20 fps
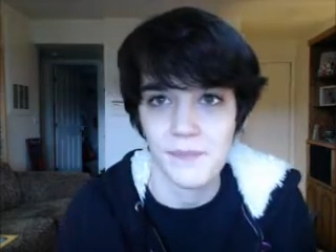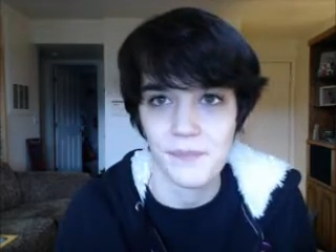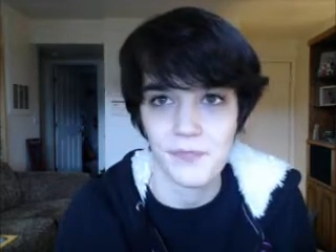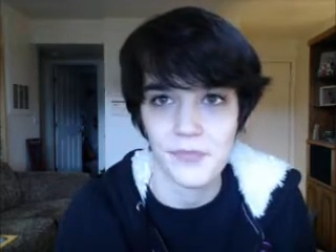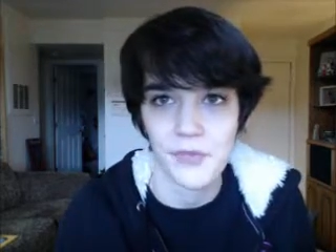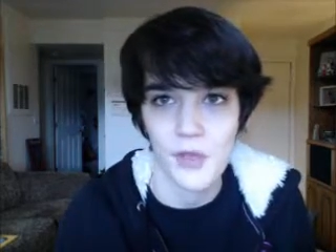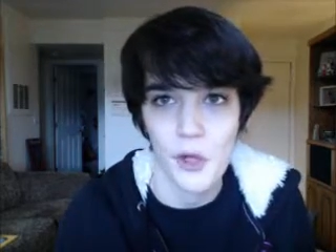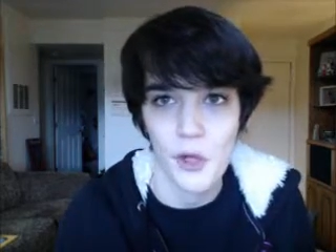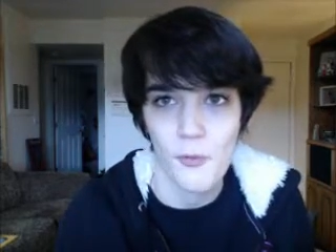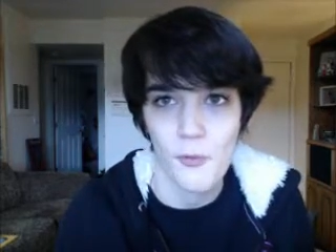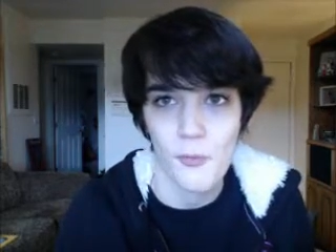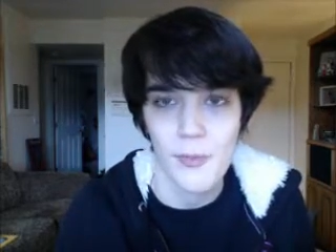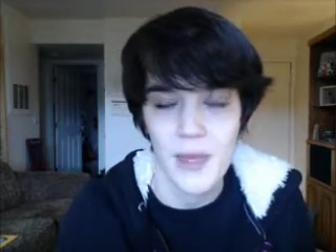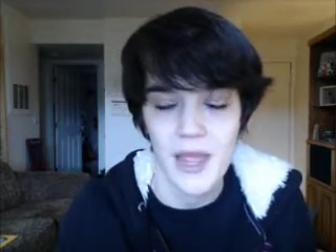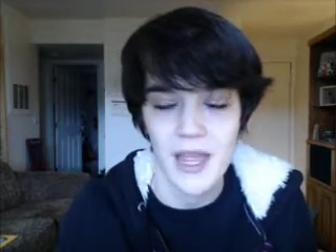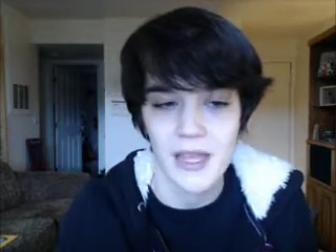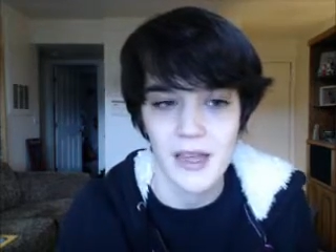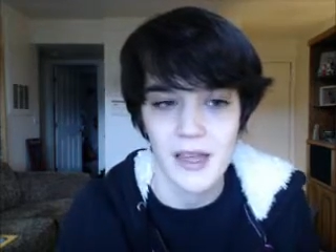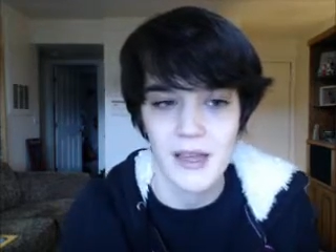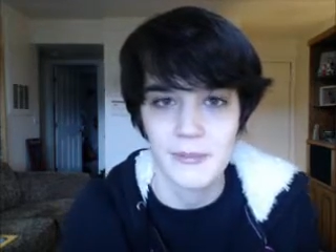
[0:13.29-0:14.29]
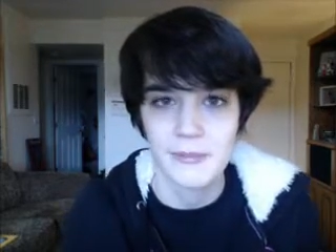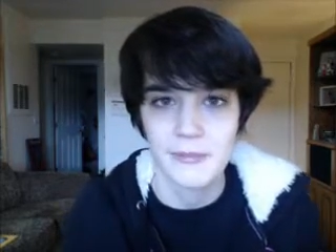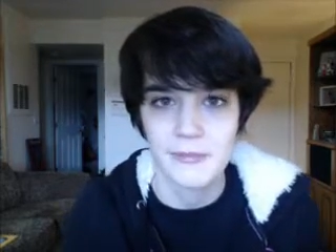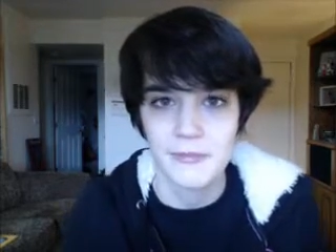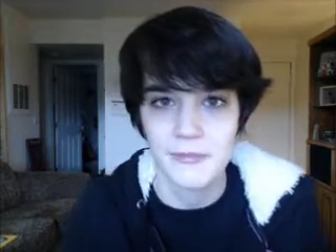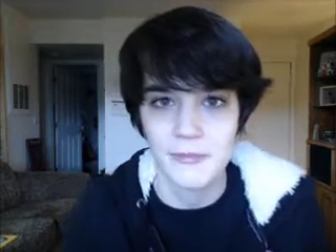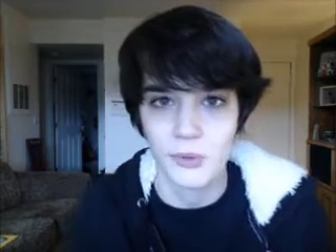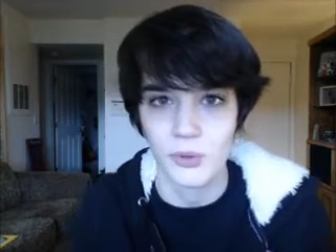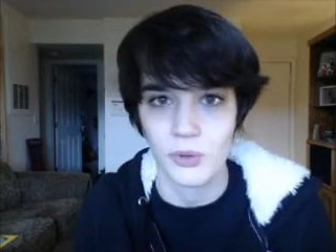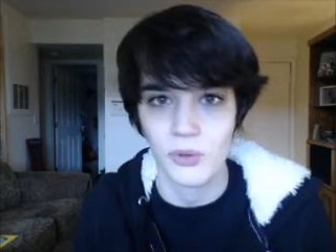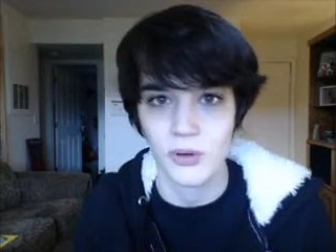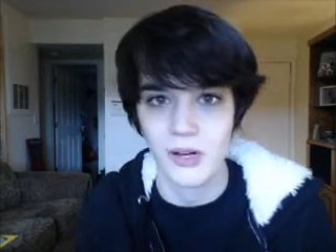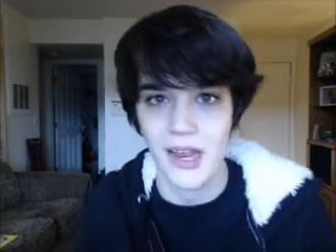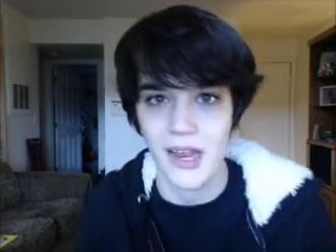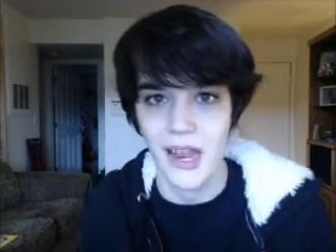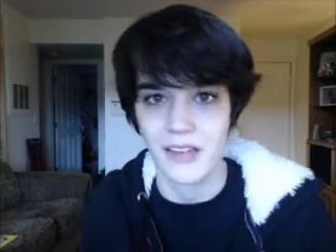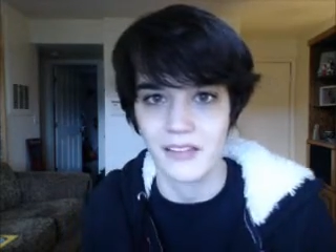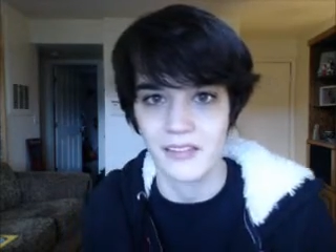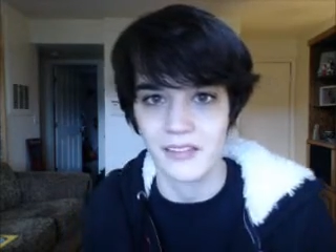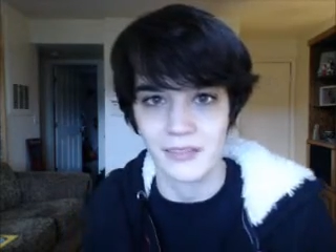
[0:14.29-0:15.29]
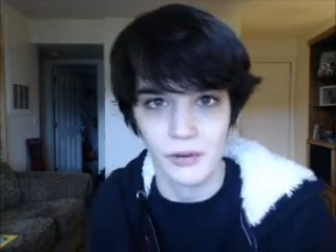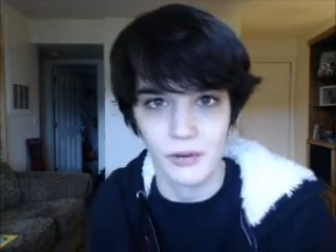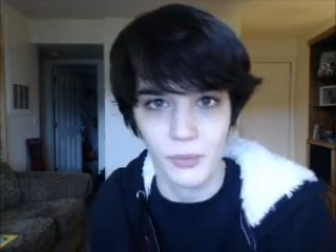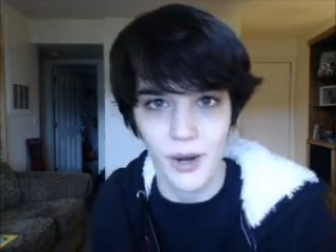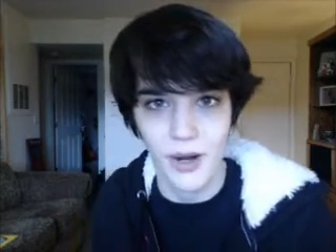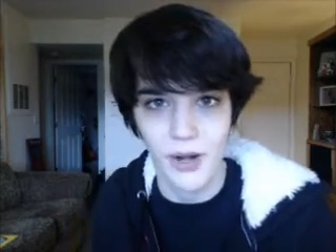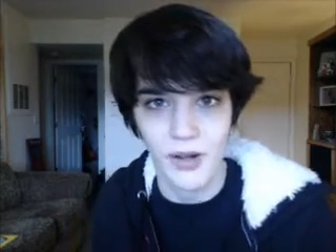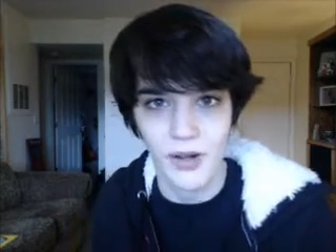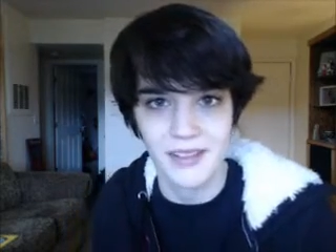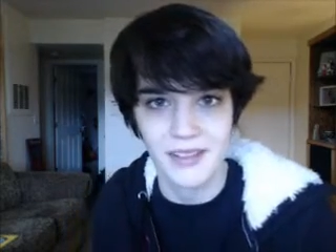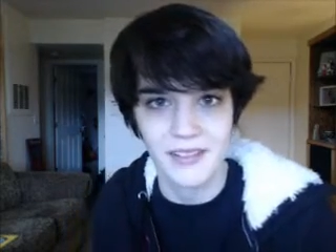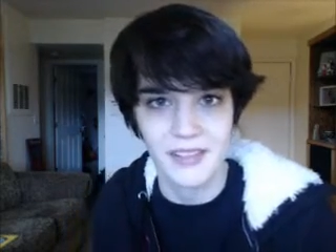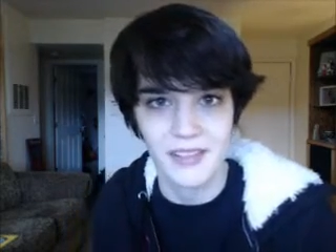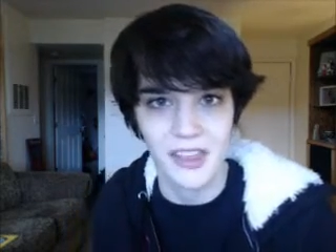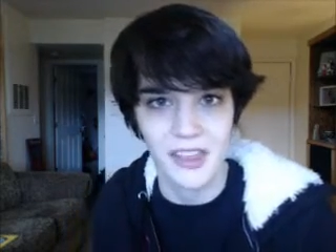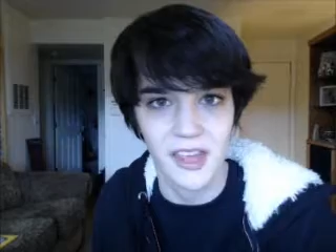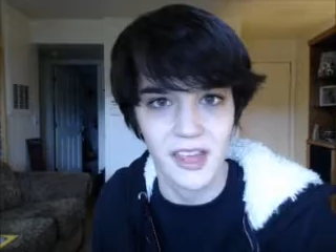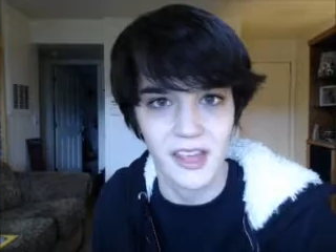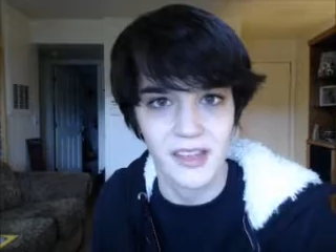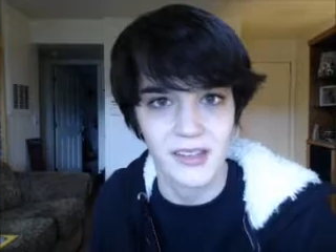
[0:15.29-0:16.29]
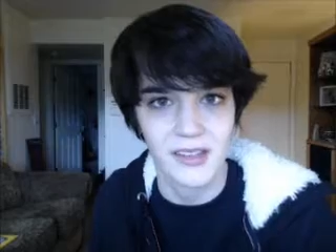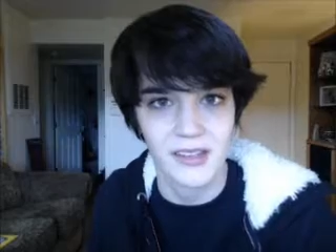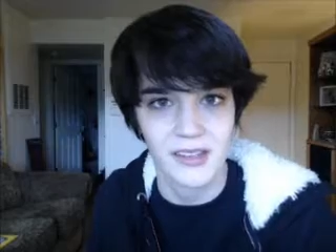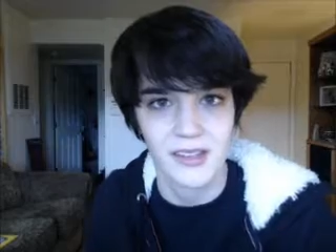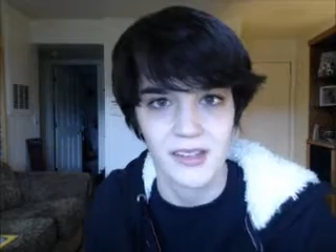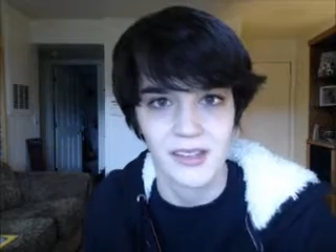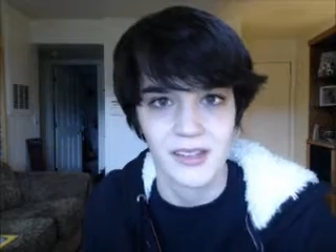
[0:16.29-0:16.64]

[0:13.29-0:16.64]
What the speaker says: no makeup for cancer awareness thing